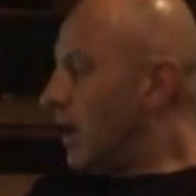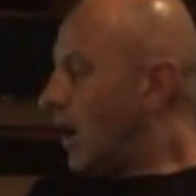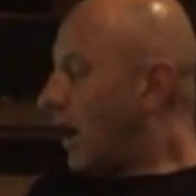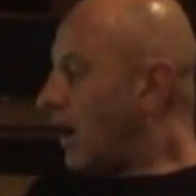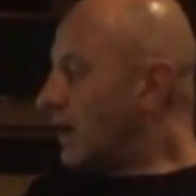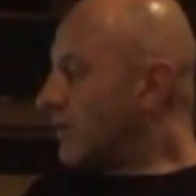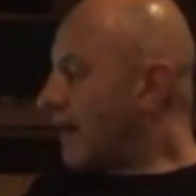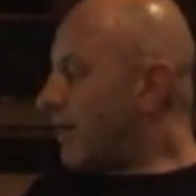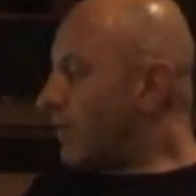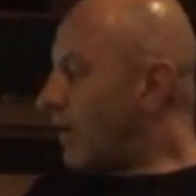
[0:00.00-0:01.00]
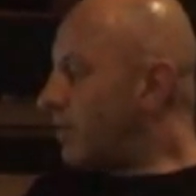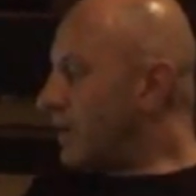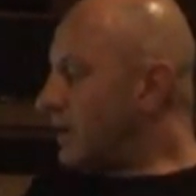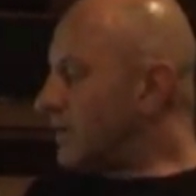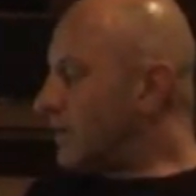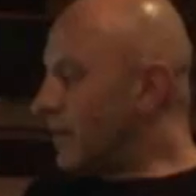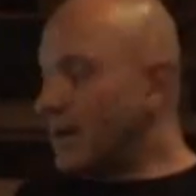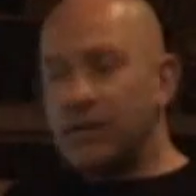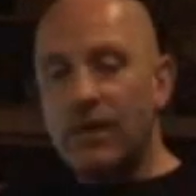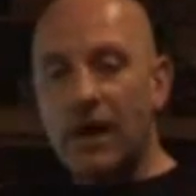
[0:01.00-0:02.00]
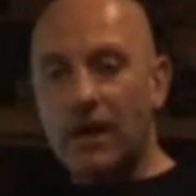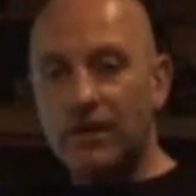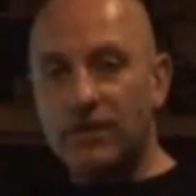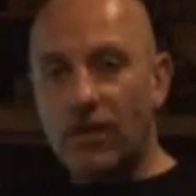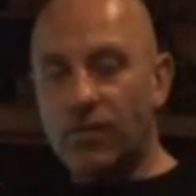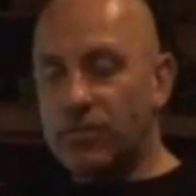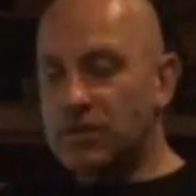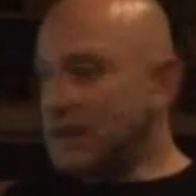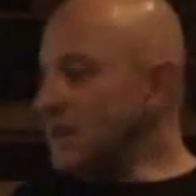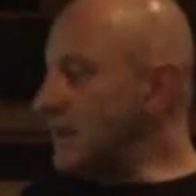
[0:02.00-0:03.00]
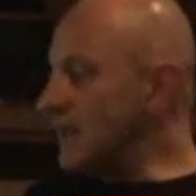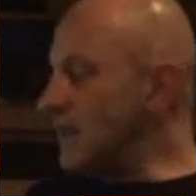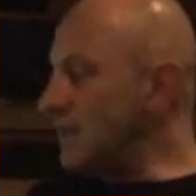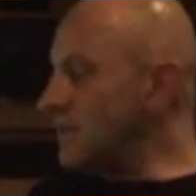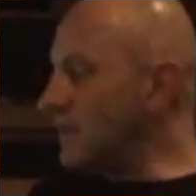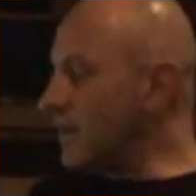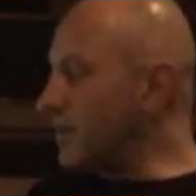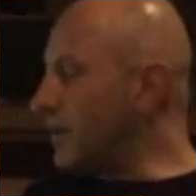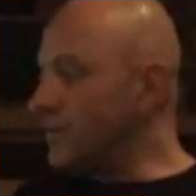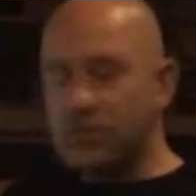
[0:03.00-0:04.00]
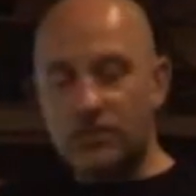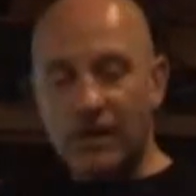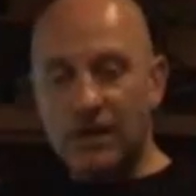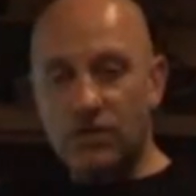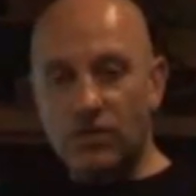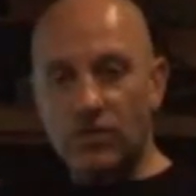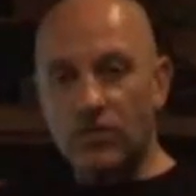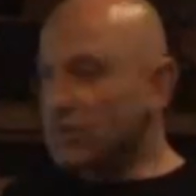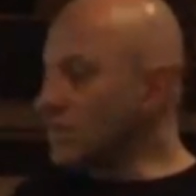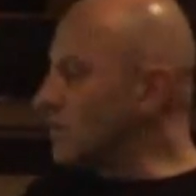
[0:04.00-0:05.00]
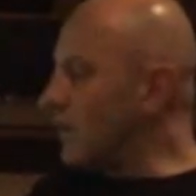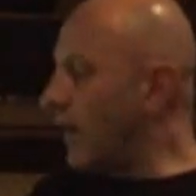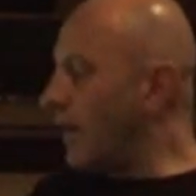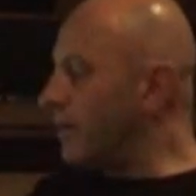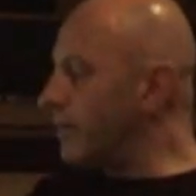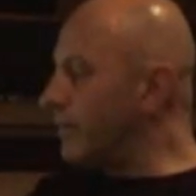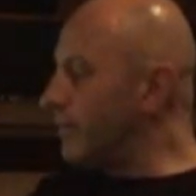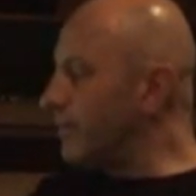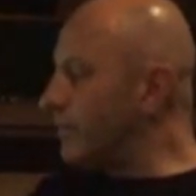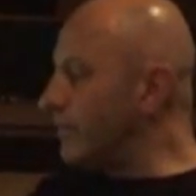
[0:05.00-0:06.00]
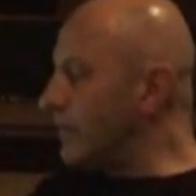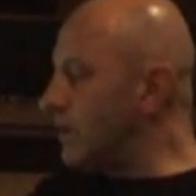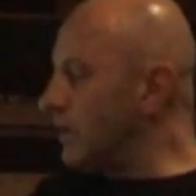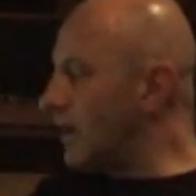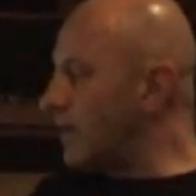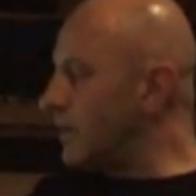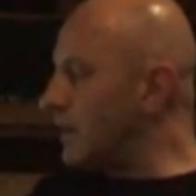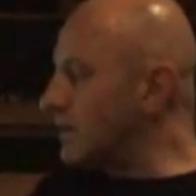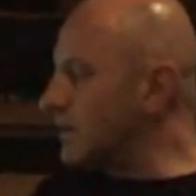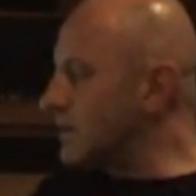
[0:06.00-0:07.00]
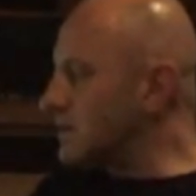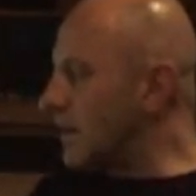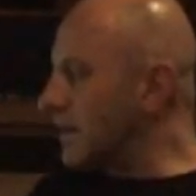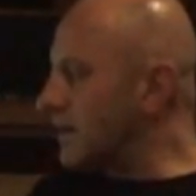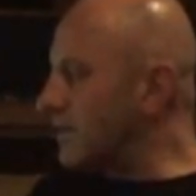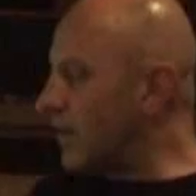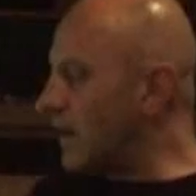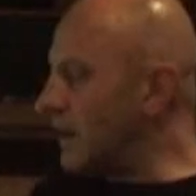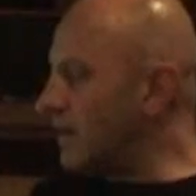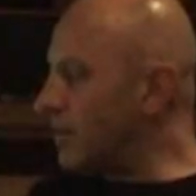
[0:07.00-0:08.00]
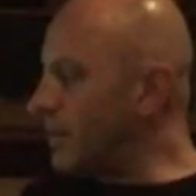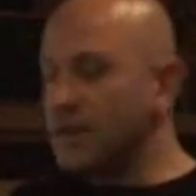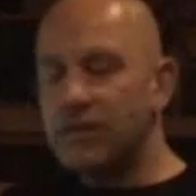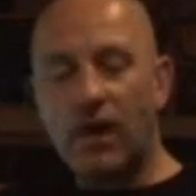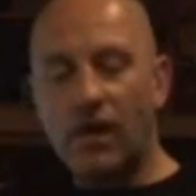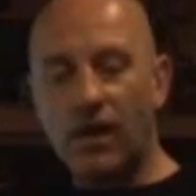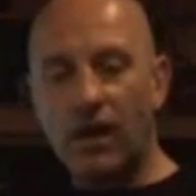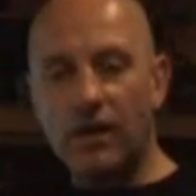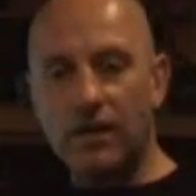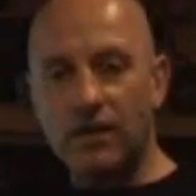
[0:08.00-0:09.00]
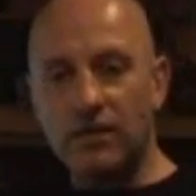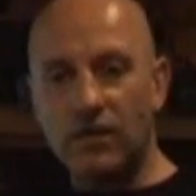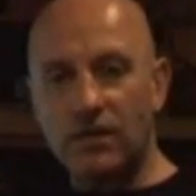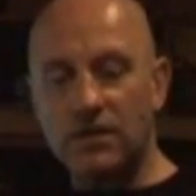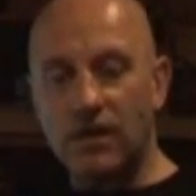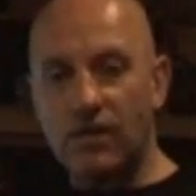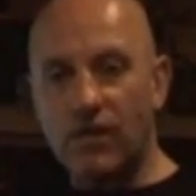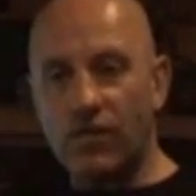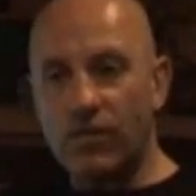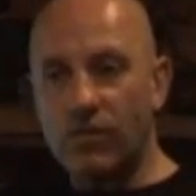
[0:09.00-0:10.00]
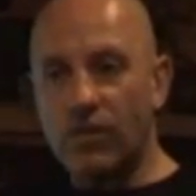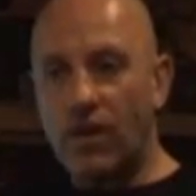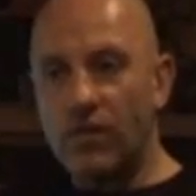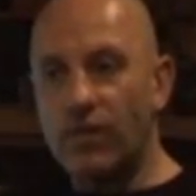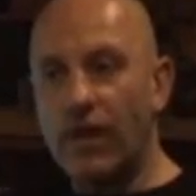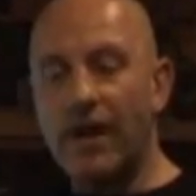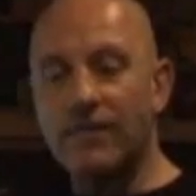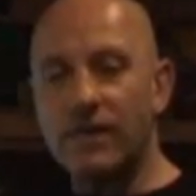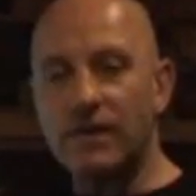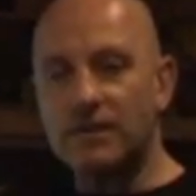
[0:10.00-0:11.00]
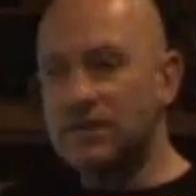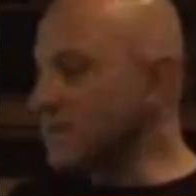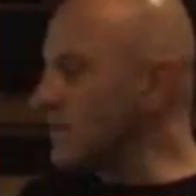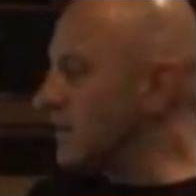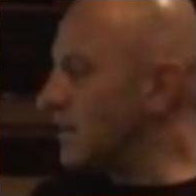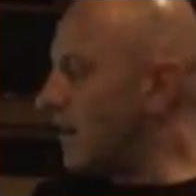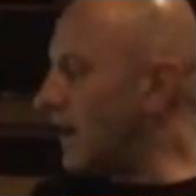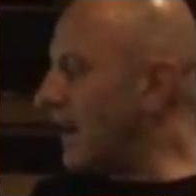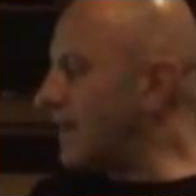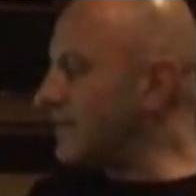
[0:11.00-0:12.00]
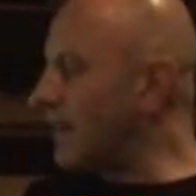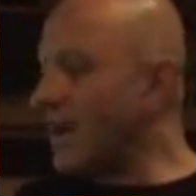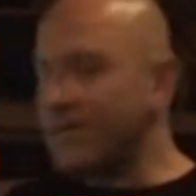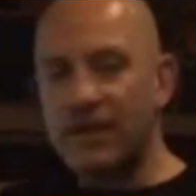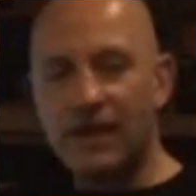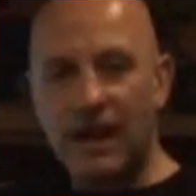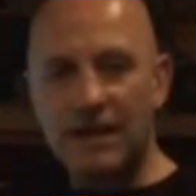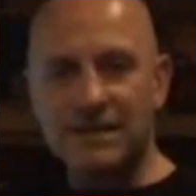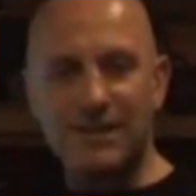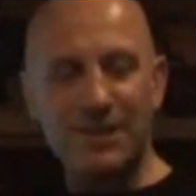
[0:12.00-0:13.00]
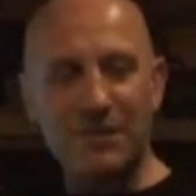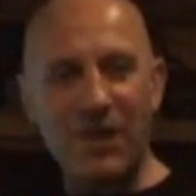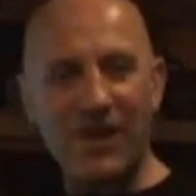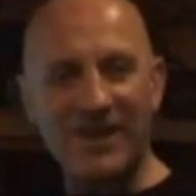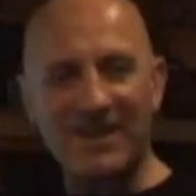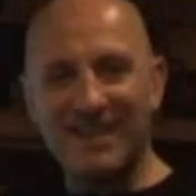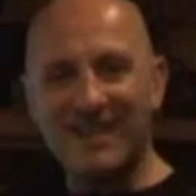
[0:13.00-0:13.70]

I grab my beats from anywhere, sample CDs, other people's records, you name it. It's like if I hear a beat that I like and it's on its own, I will have it. I have to have it. It has to be mine.